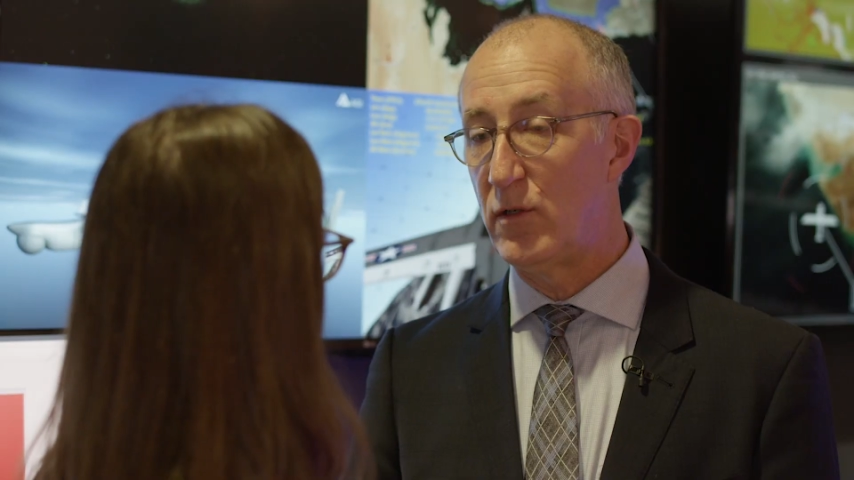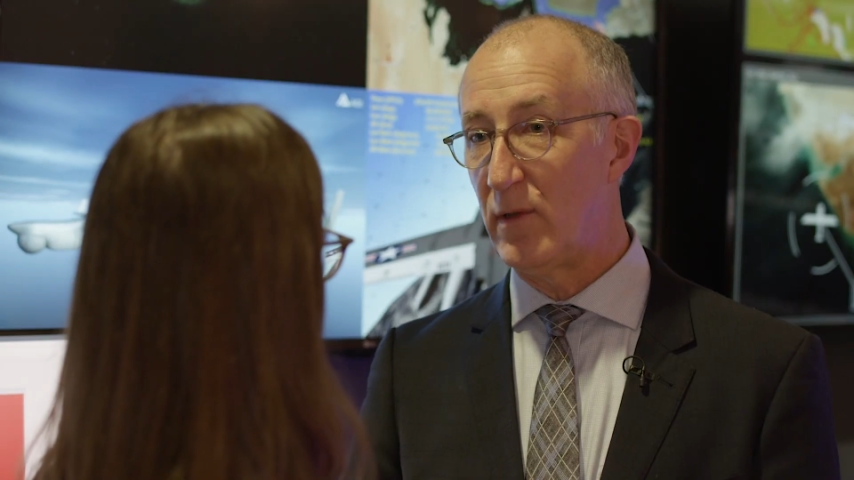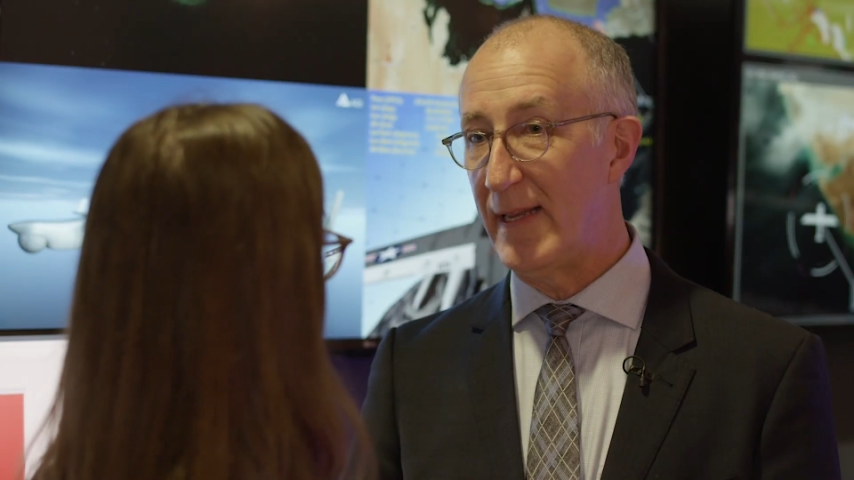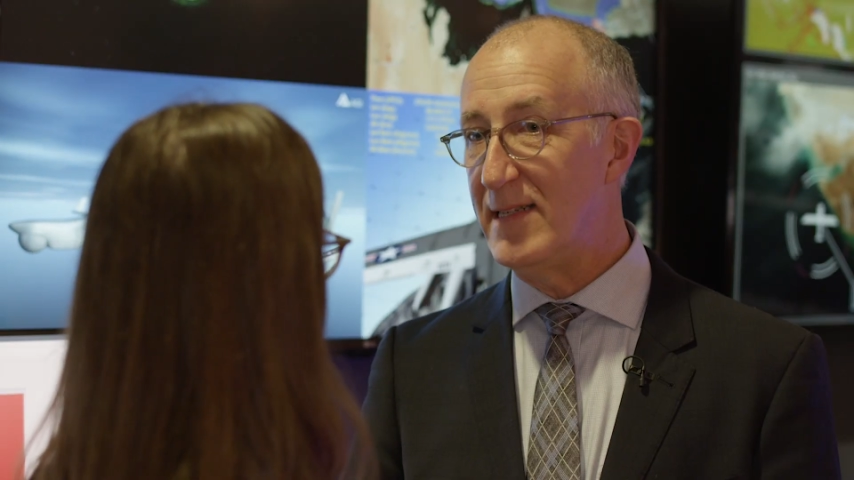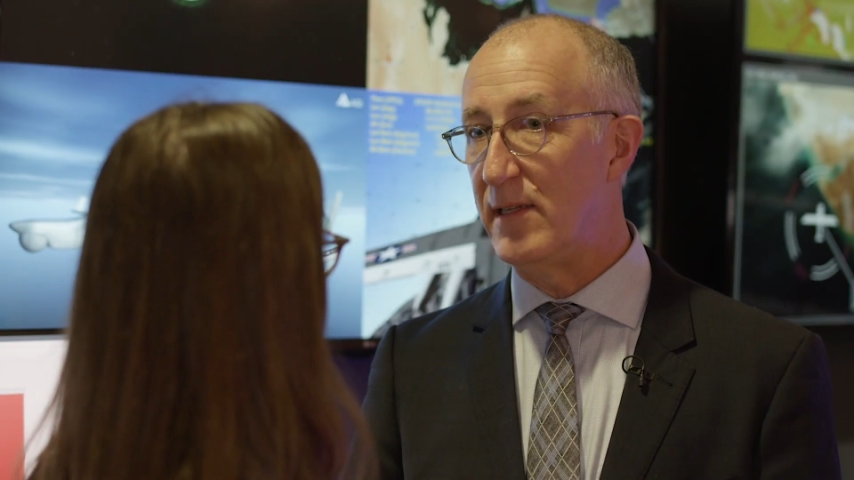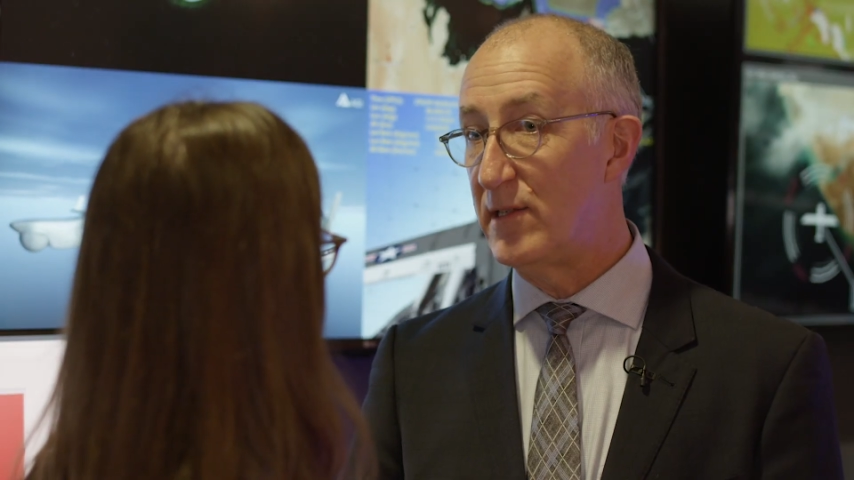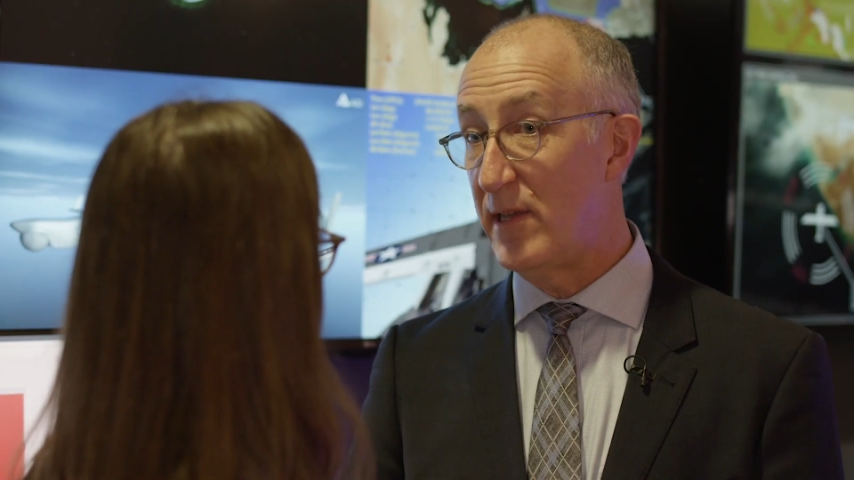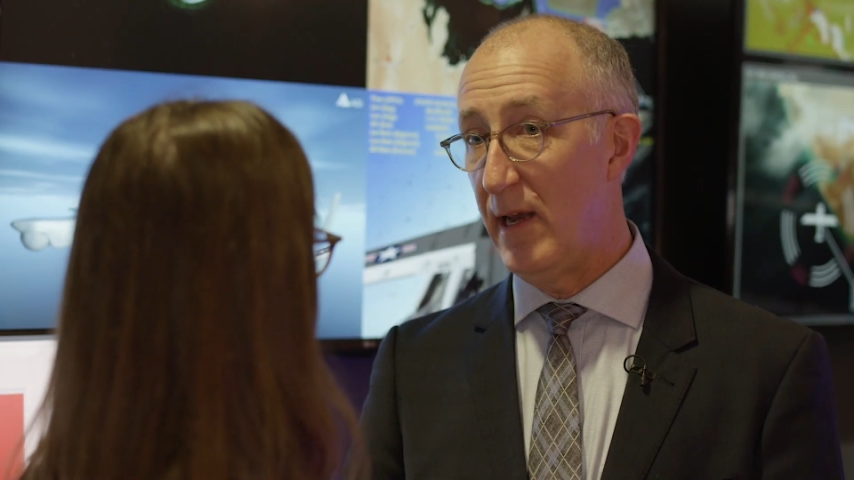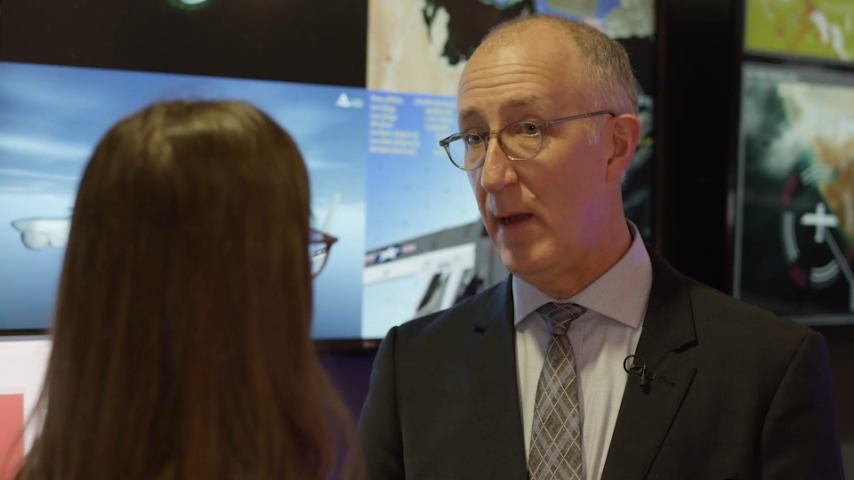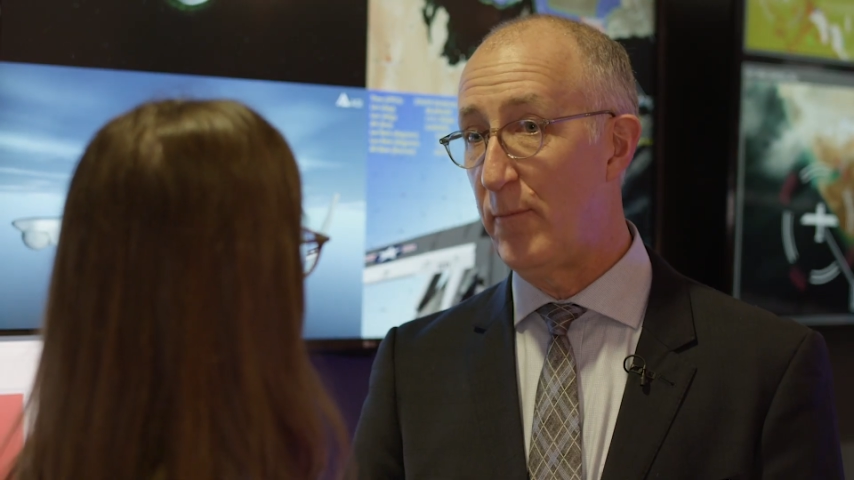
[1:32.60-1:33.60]
is really easy to
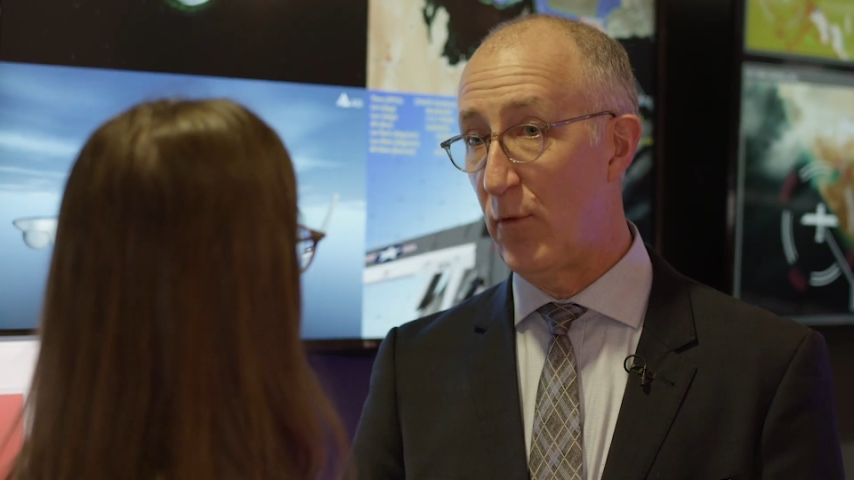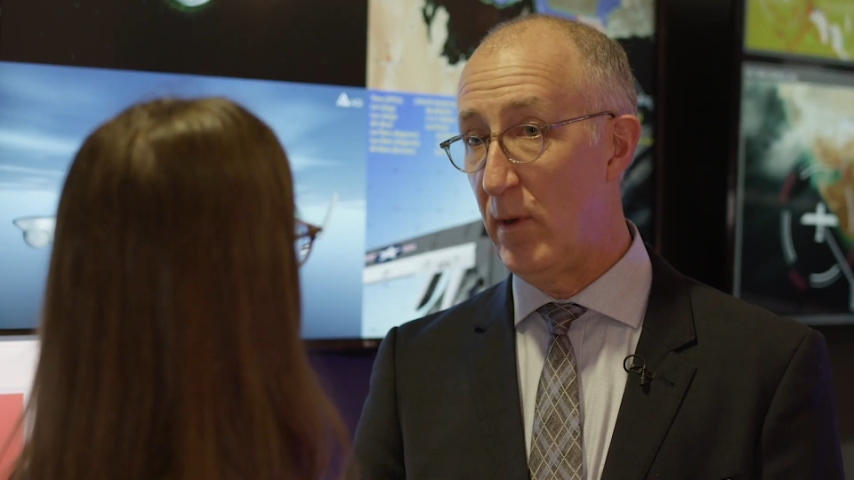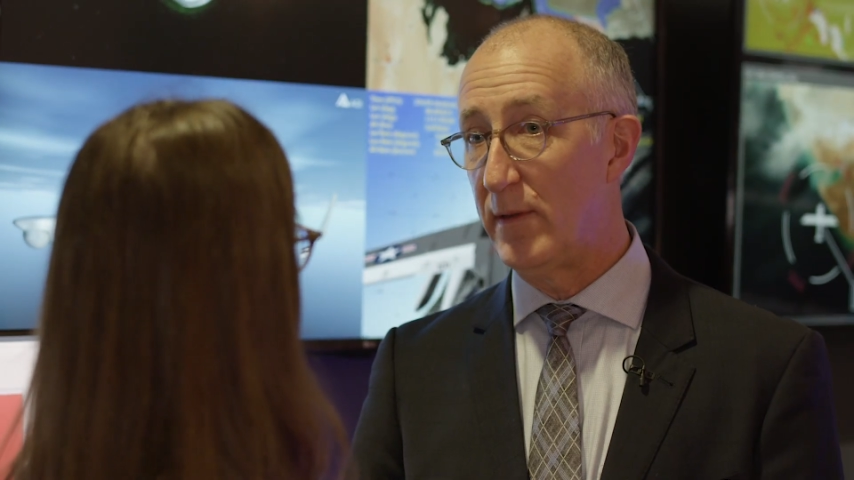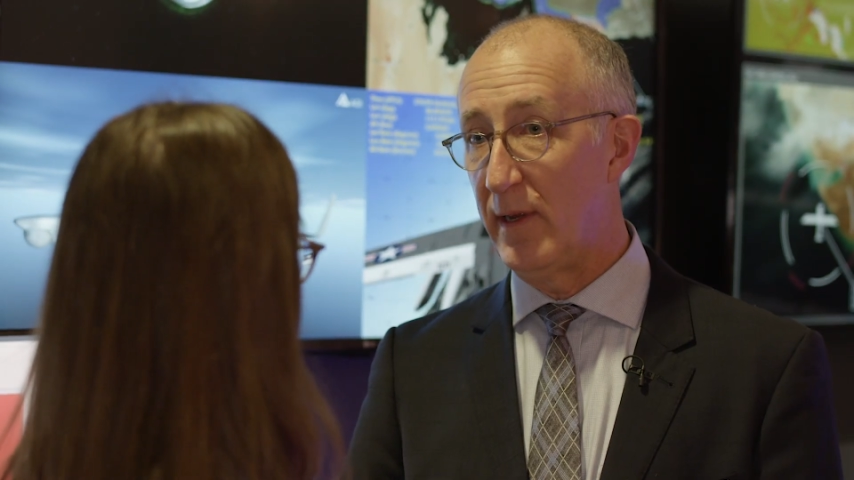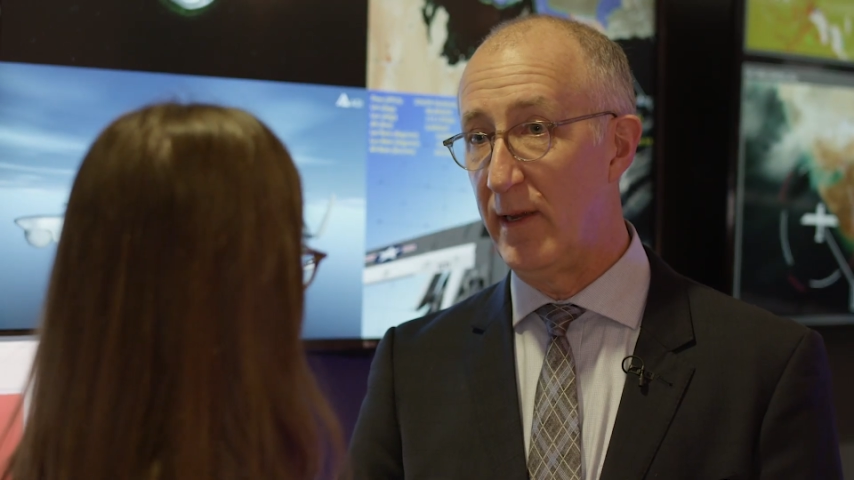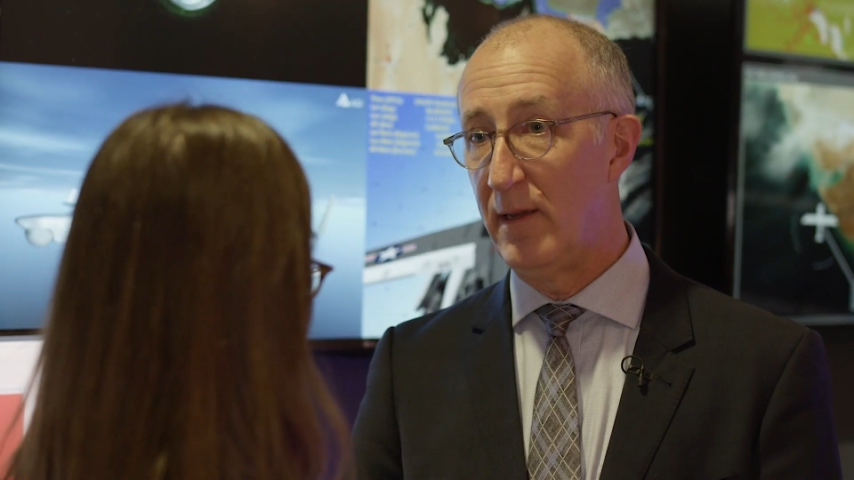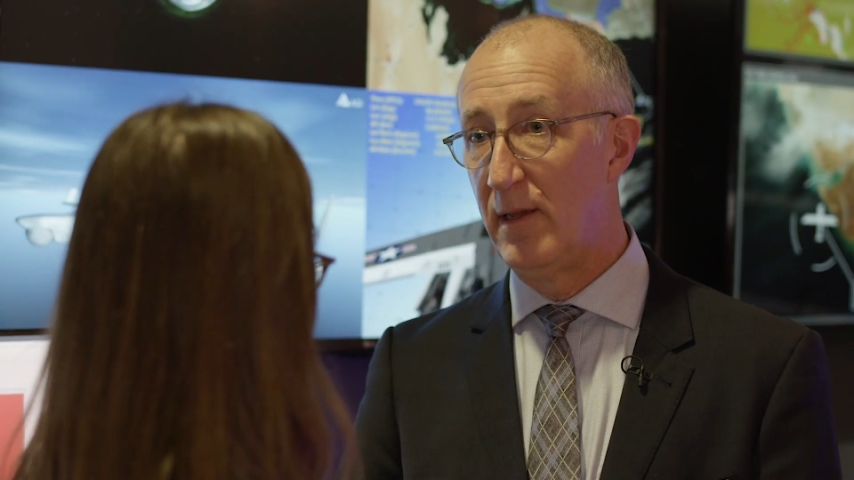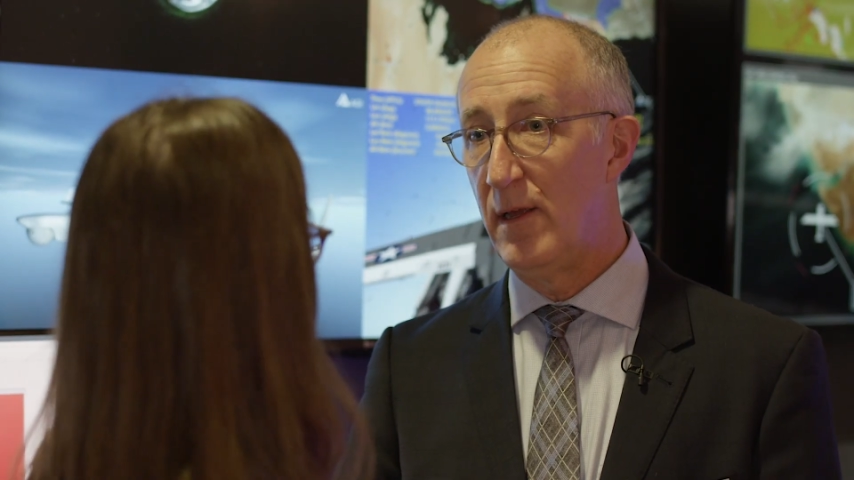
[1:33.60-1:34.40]
set up for one thing,